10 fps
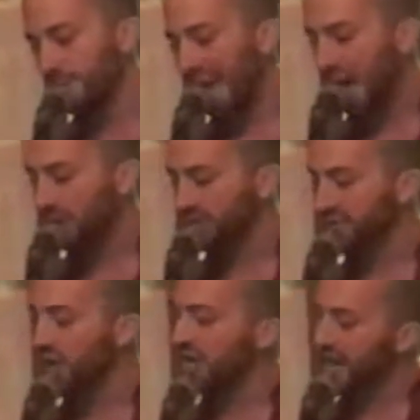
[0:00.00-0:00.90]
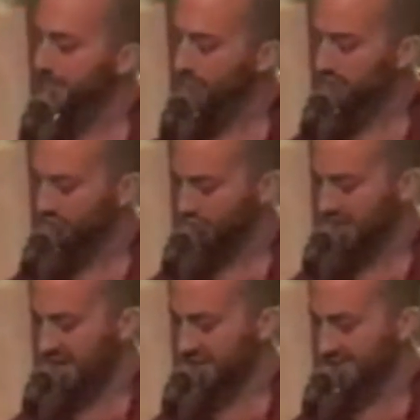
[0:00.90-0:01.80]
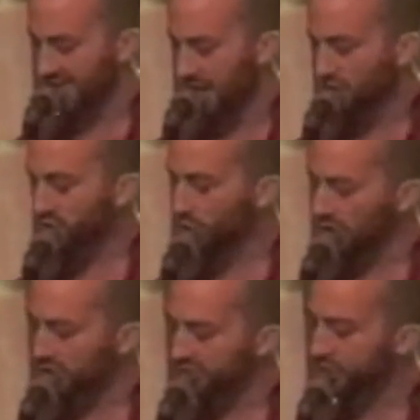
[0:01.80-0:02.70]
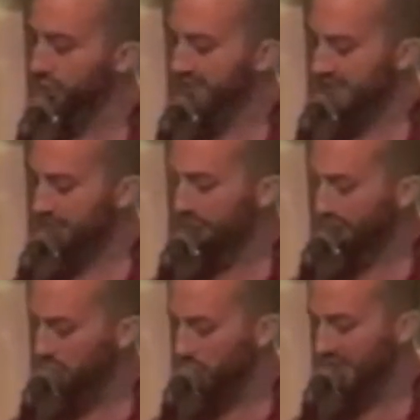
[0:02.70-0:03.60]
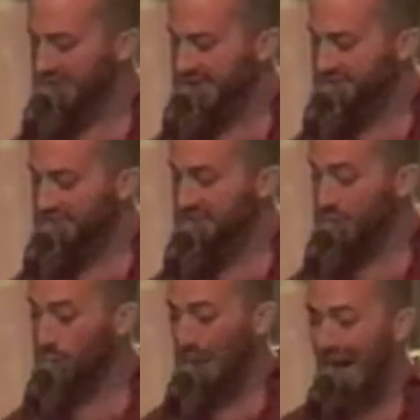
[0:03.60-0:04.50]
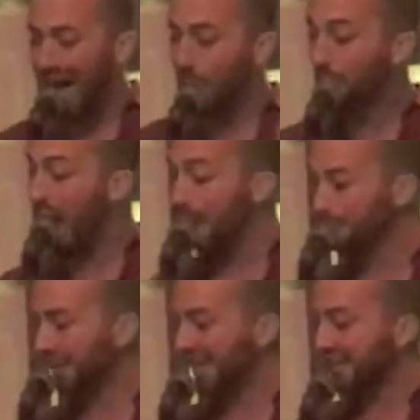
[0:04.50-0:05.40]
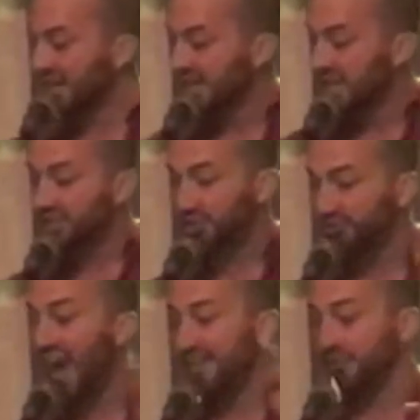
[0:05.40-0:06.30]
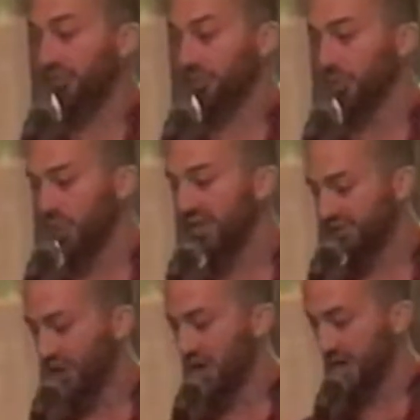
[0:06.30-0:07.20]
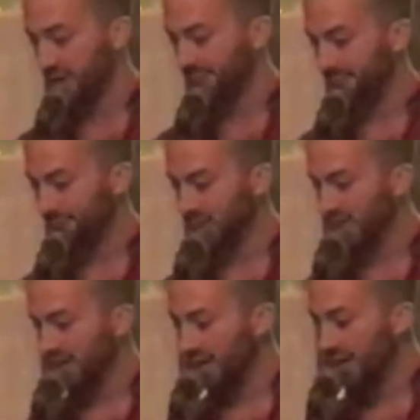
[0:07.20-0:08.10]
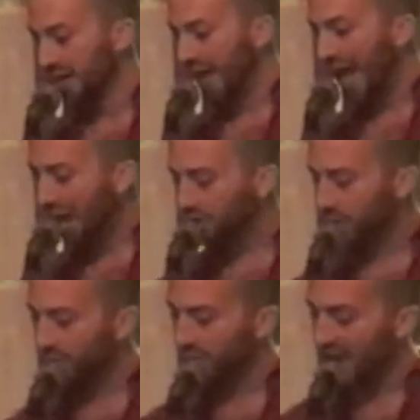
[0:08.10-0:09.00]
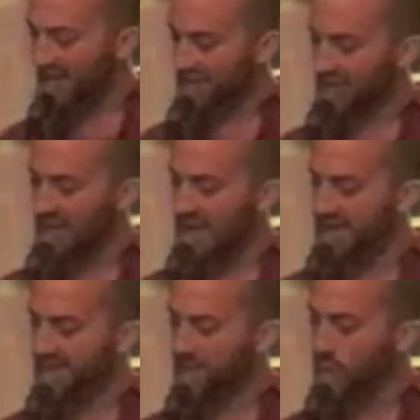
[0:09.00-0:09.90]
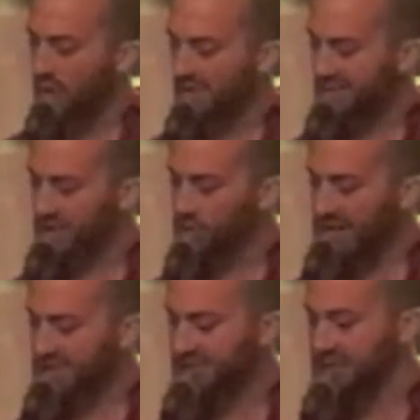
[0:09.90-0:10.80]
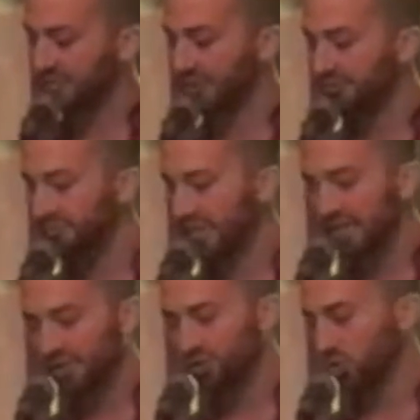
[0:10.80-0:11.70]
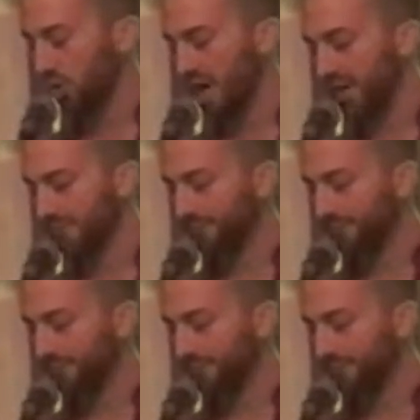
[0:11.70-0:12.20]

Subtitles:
the boughs of our neighbor trees. Squirrels who see the food we leave and think, wow, pumpkin! Survival through winter. How can we rationalize the wanton waste of our fleeting joy?